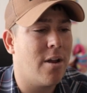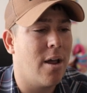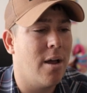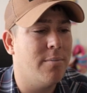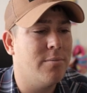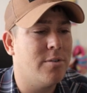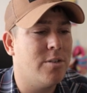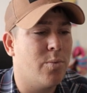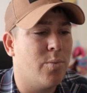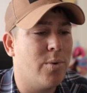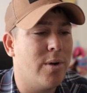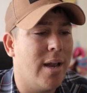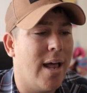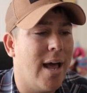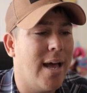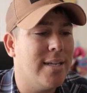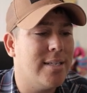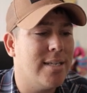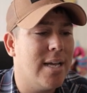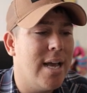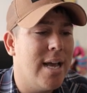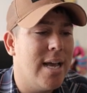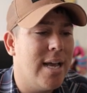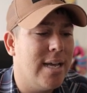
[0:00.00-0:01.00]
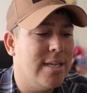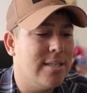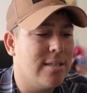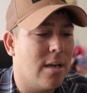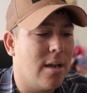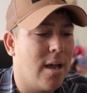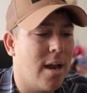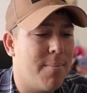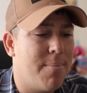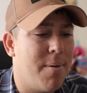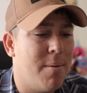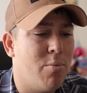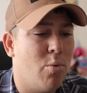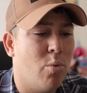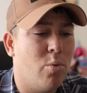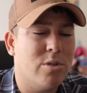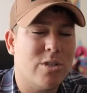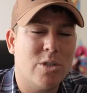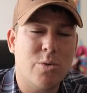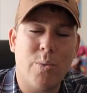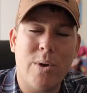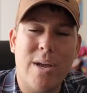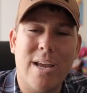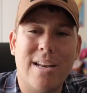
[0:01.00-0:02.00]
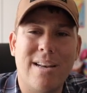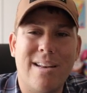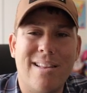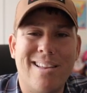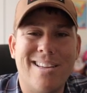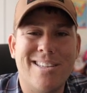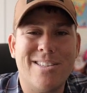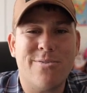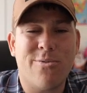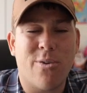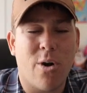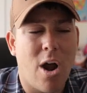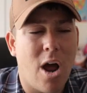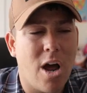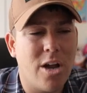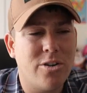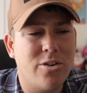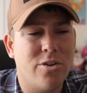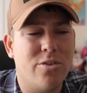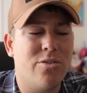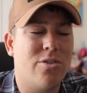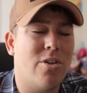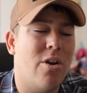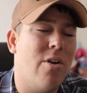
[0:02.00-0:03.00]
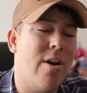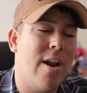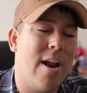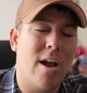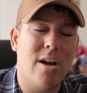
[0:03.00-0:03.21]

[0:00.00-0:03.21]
come to realize is a lot of people will swing into this for 130,